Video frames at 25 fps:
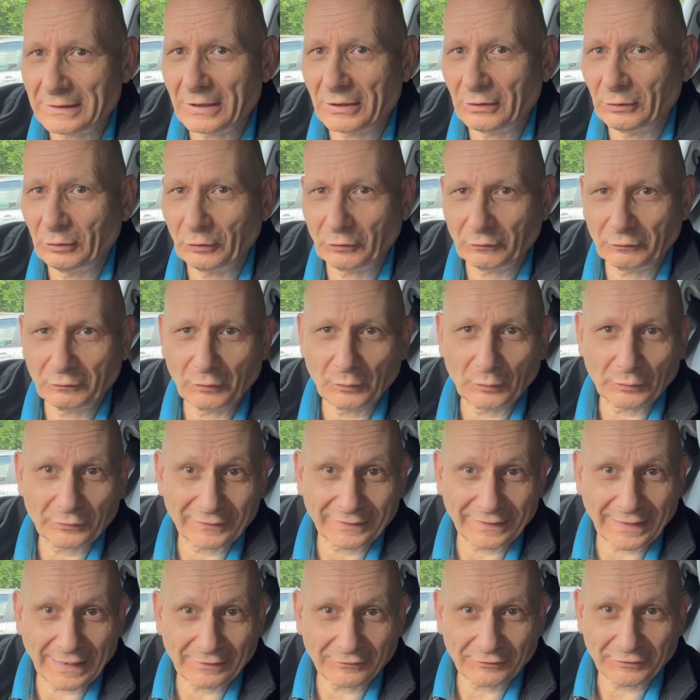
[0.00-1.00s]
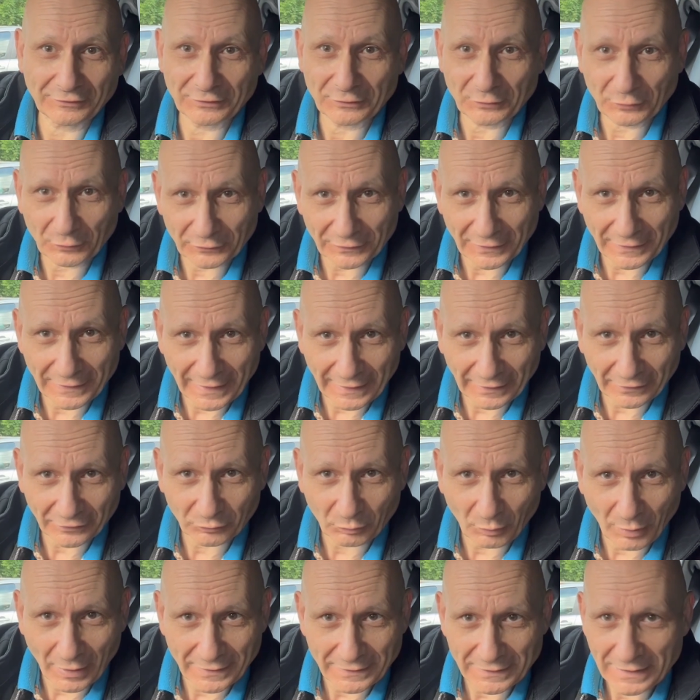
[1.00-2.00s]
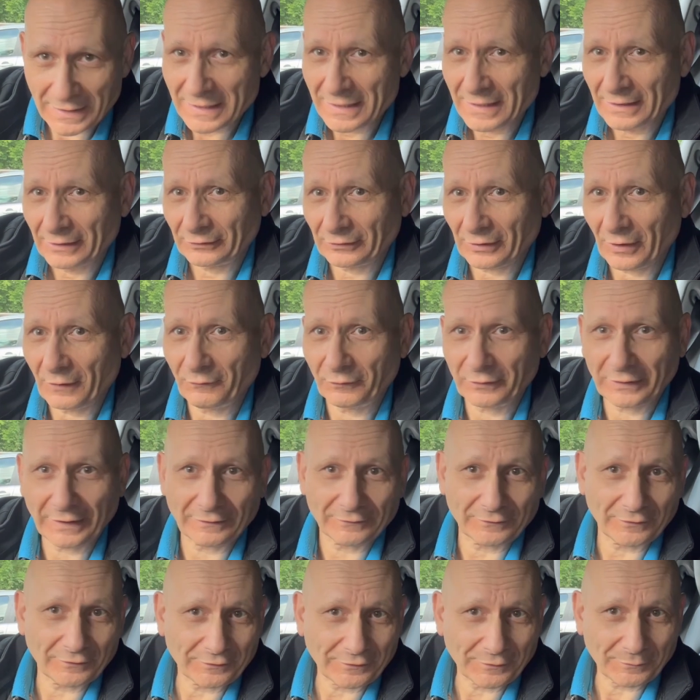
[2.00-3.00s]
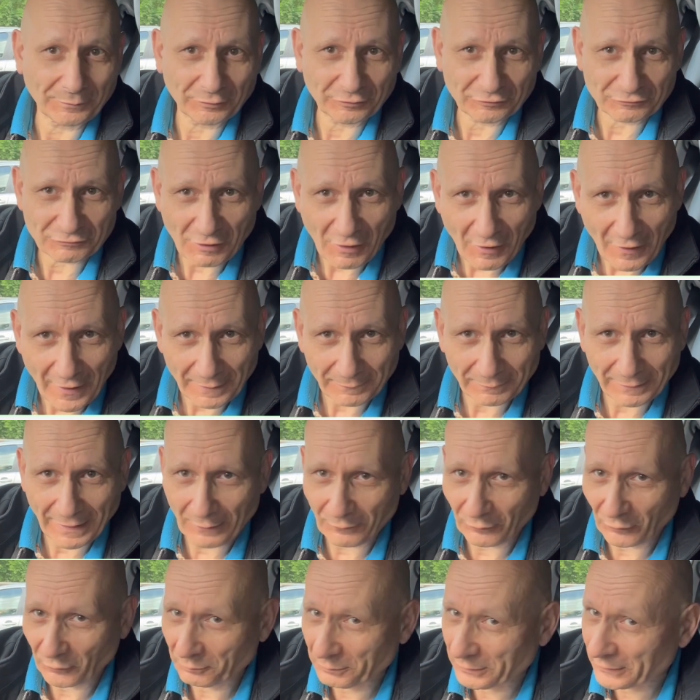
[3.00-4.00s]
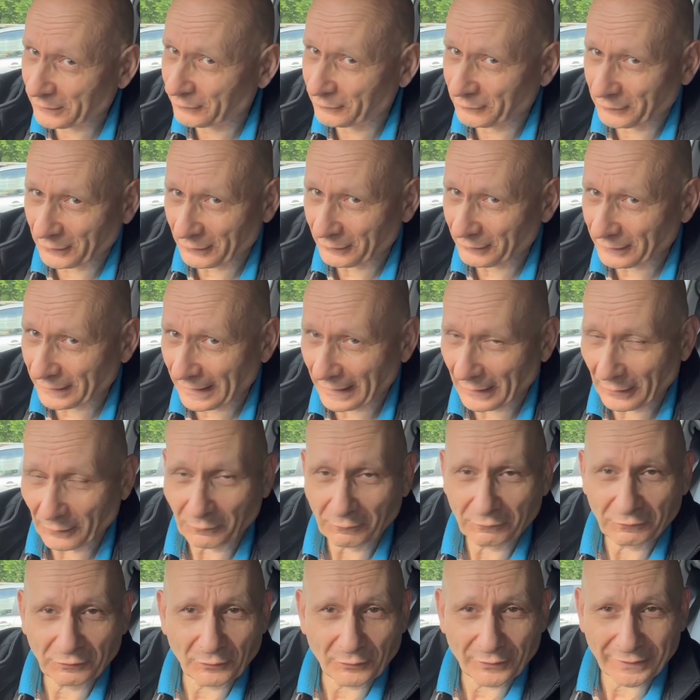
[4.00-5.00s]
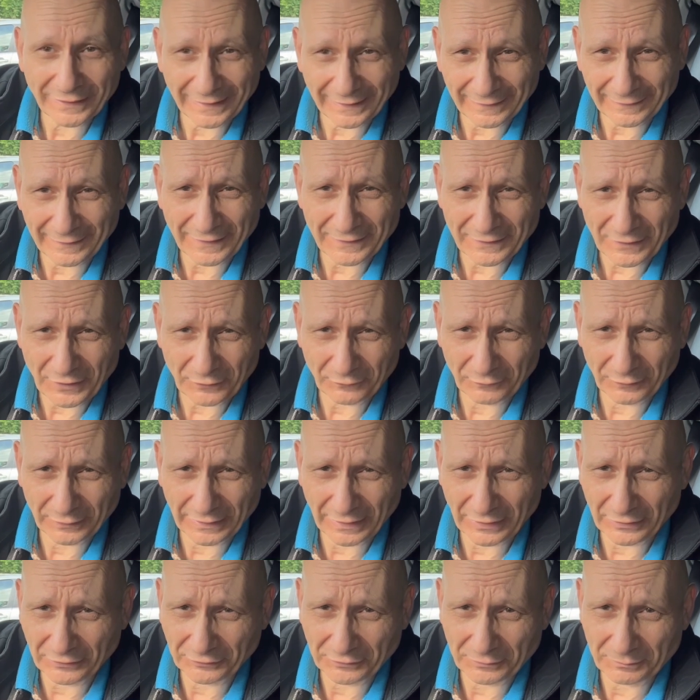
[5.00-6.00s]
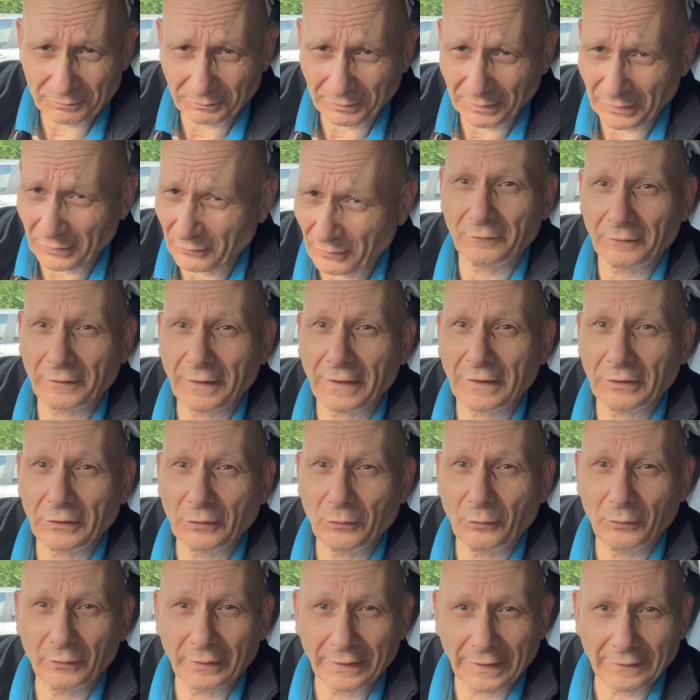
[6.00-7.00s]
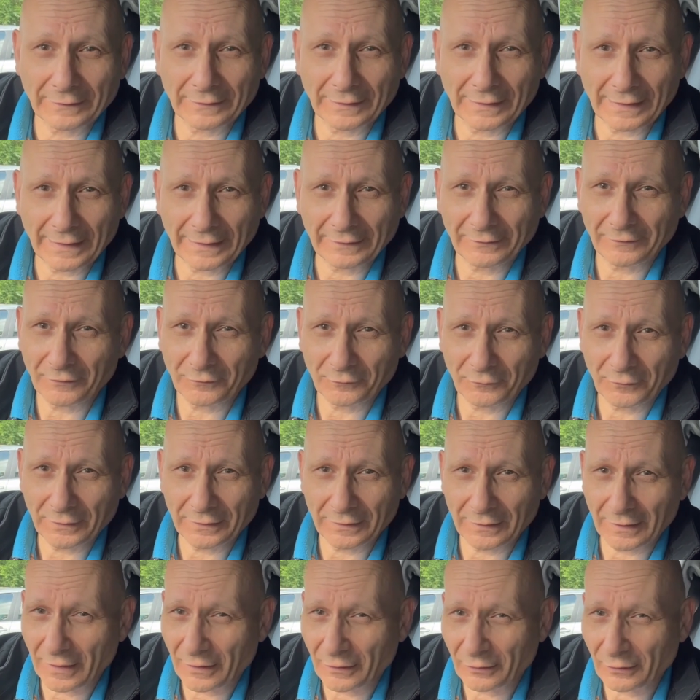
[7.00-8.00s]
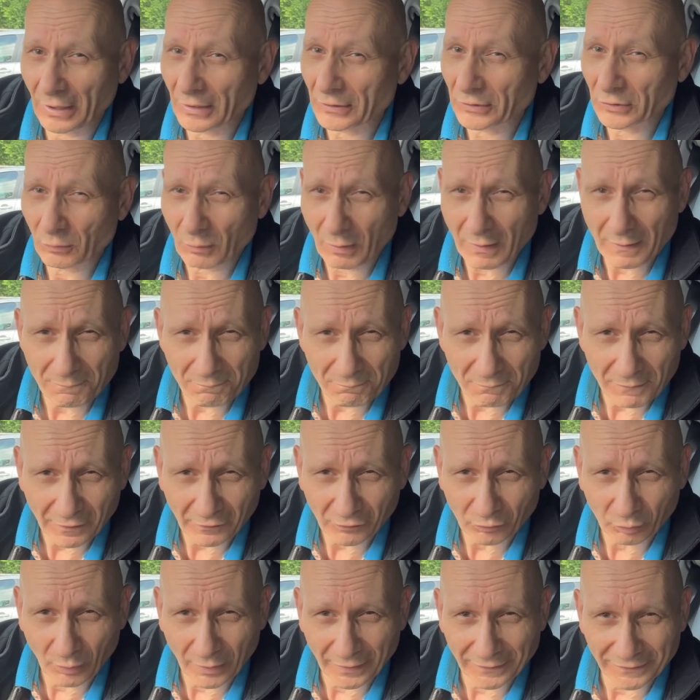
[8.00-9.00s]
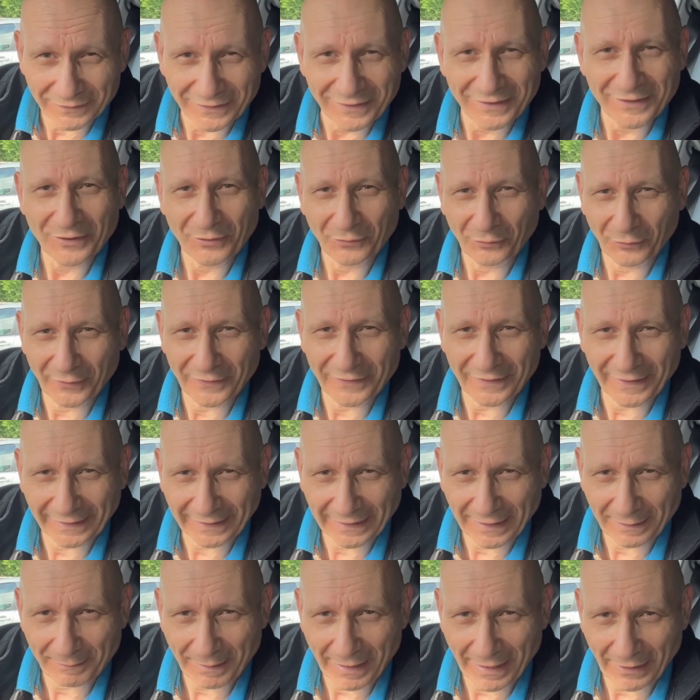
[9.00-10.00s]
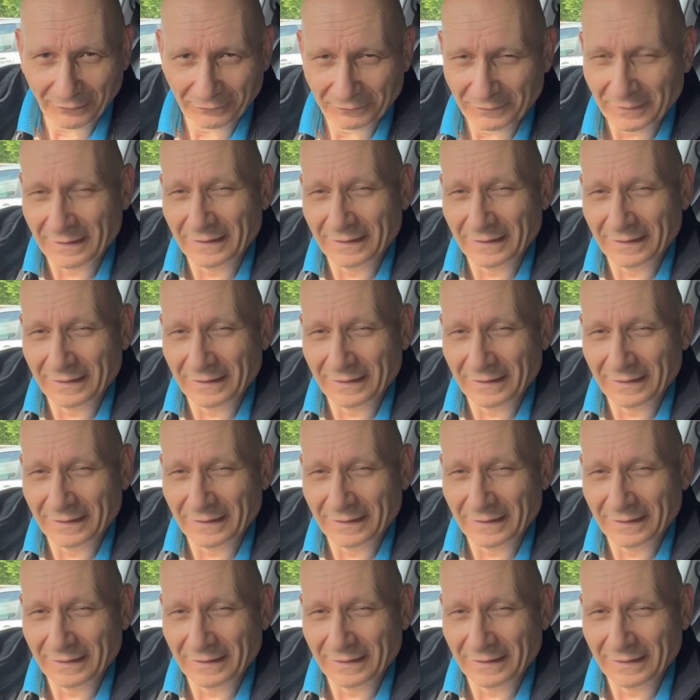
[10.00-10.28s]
look forward to catching you on the next one. Don't forget to subscribe, that will be very helpful, and hit that notification bell that you will get the latest video and you won't miss one when they come out.